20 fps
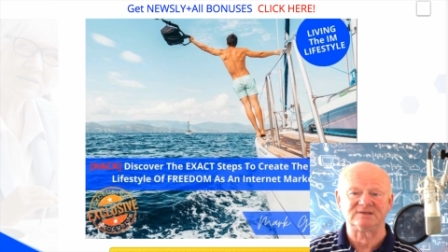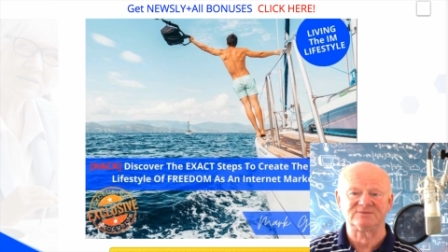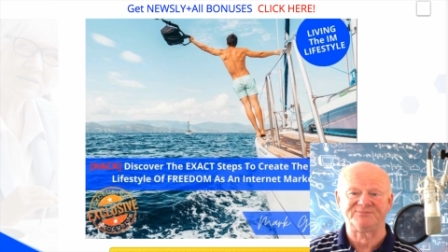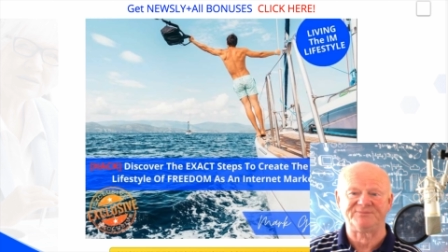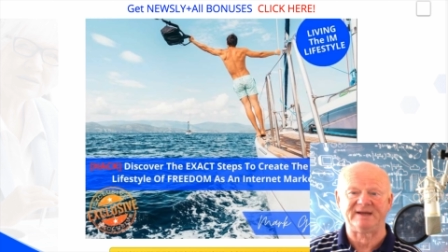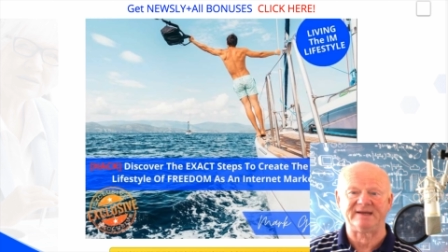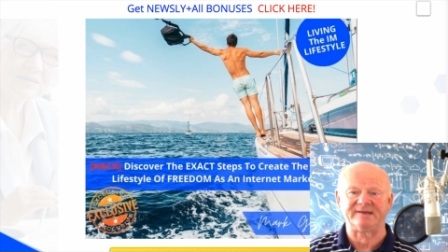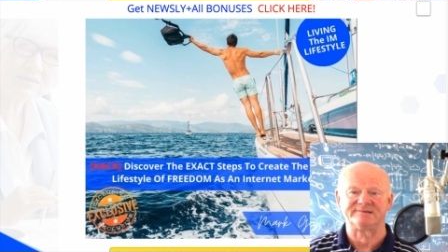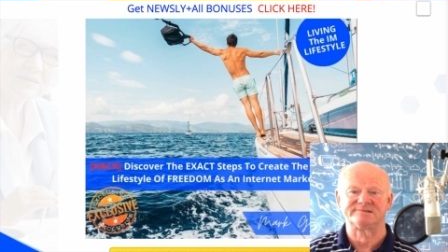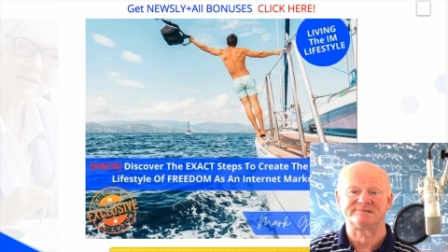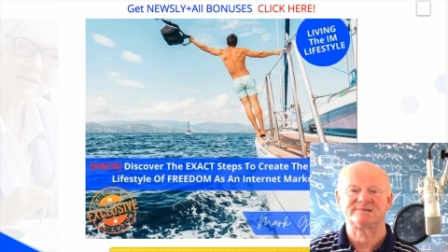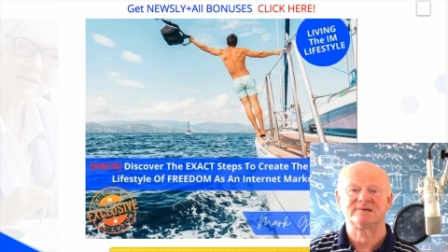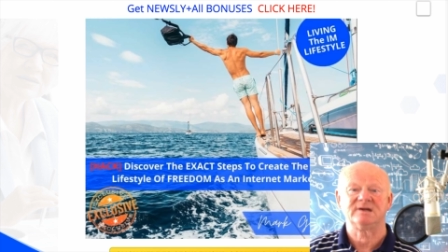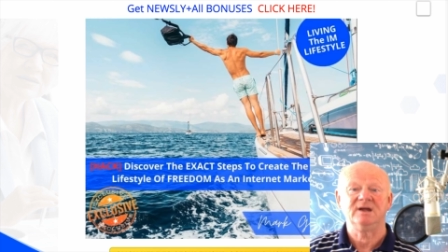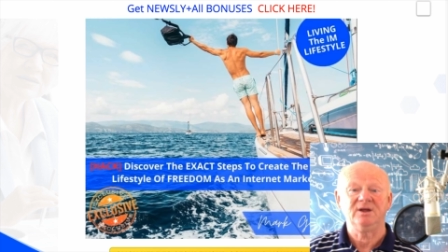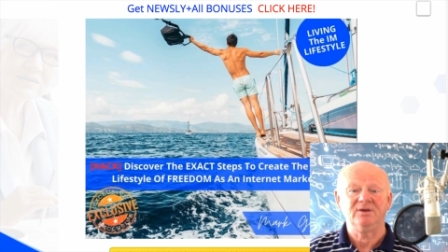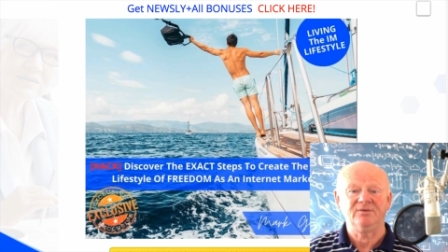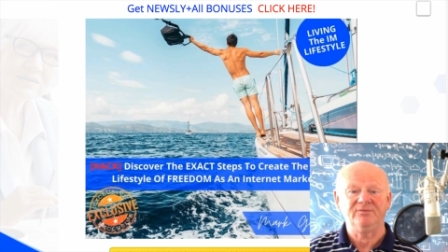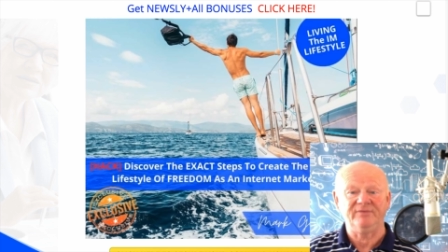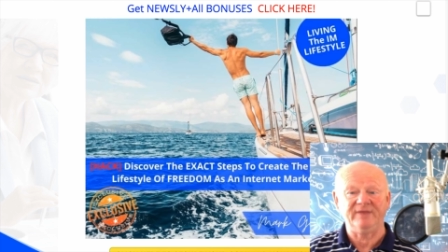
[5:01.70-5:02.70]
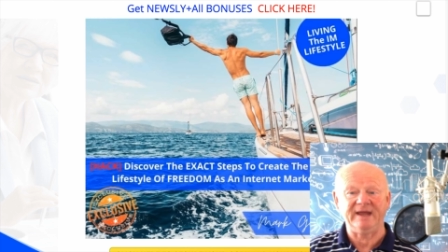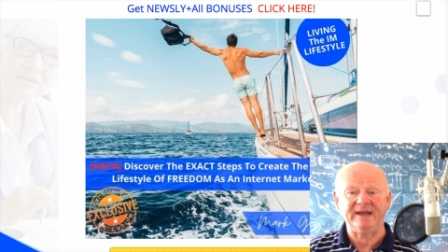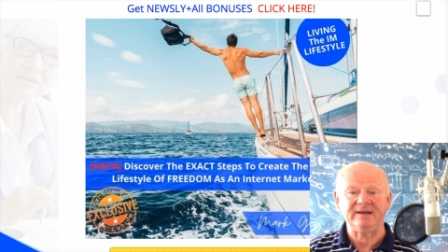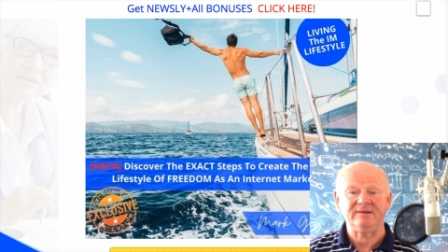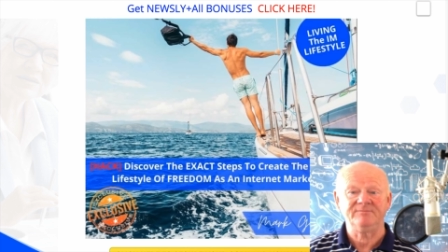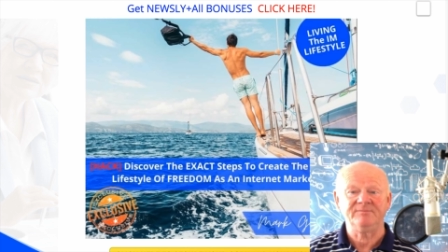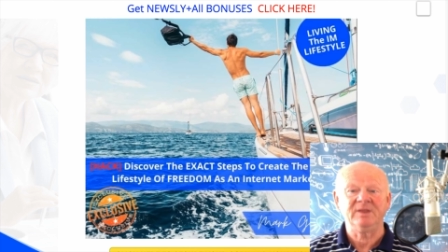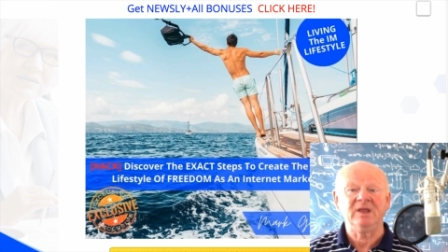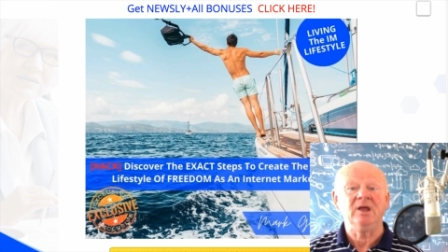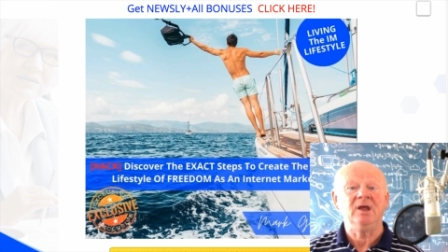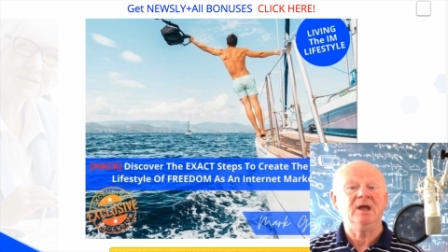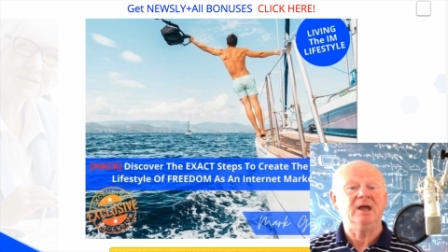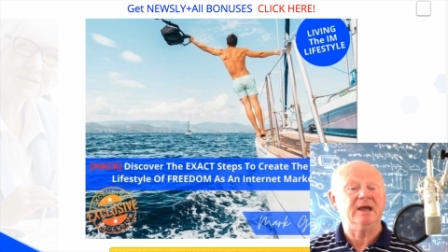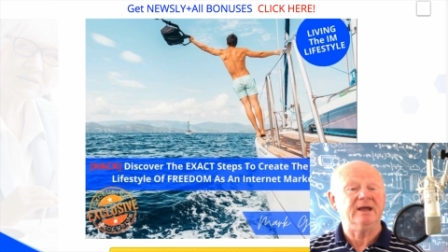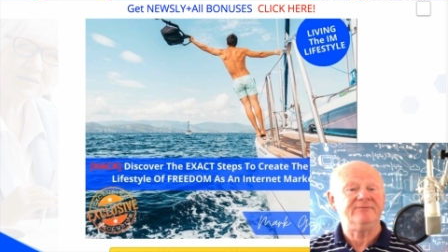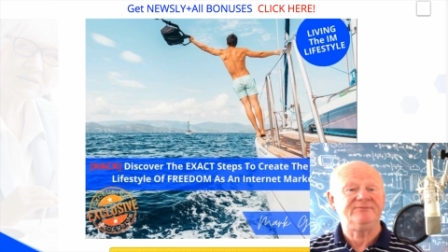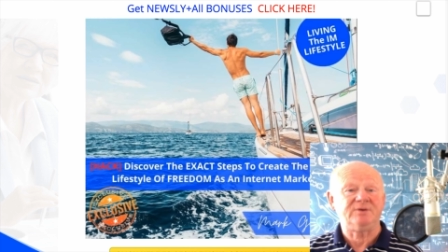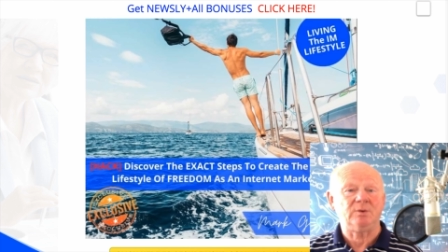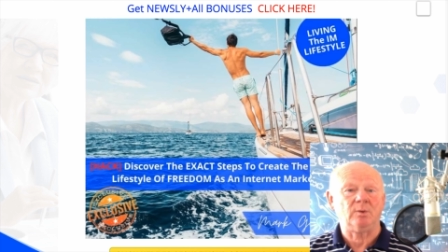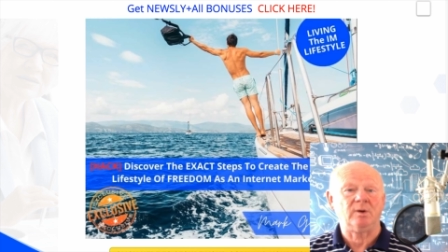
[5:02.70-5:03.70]
fast. Then,
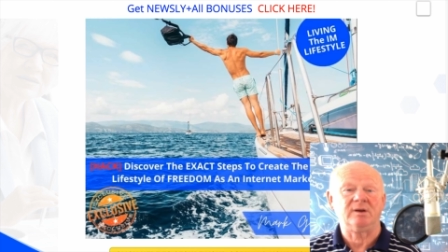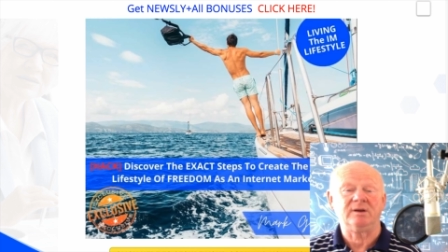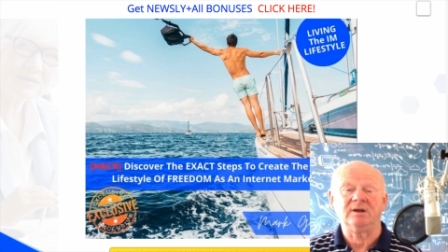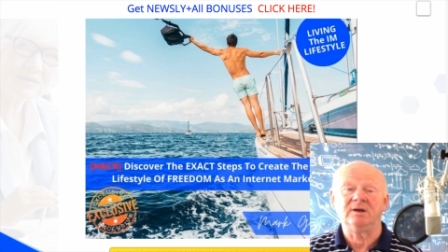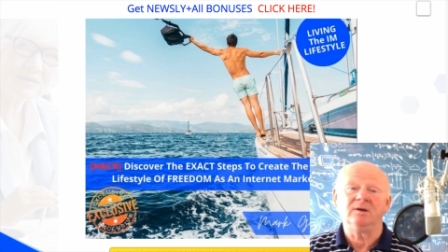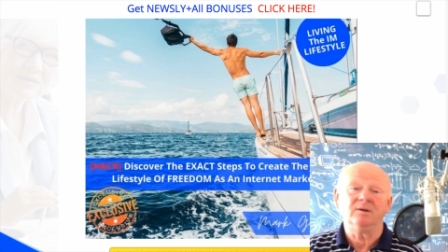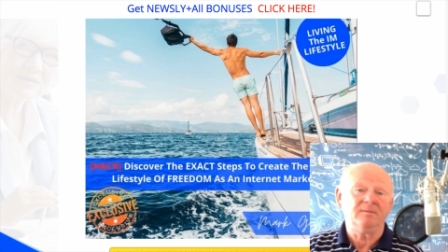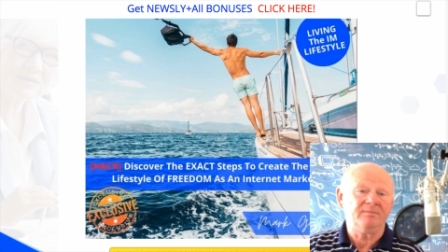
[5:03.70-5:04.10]
if you want to